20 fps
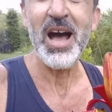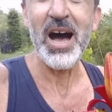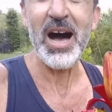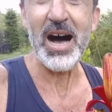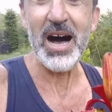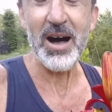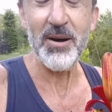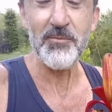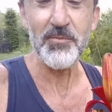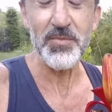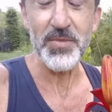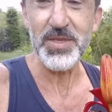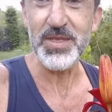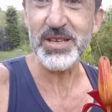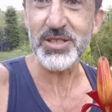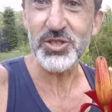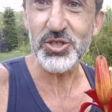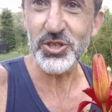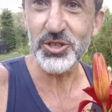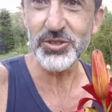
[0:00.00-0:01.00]
Um,
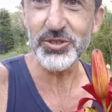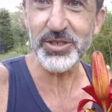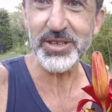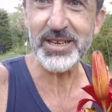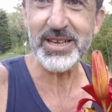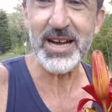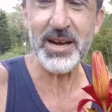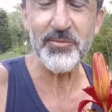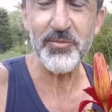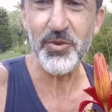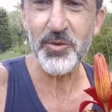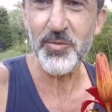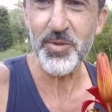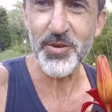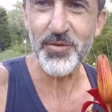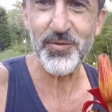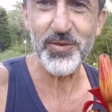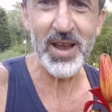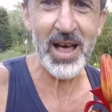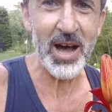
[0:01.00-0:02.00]
the children come from
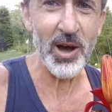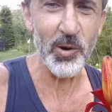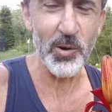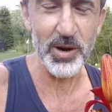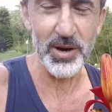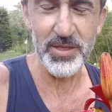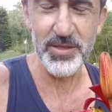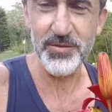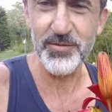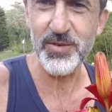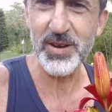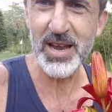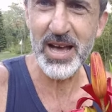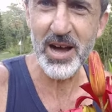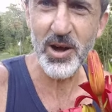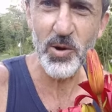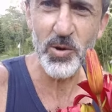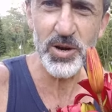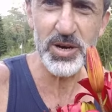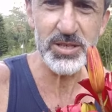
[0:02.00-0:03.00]
the flower. The
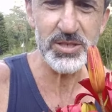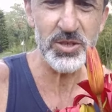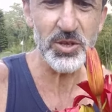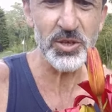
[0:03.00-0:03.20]
flowers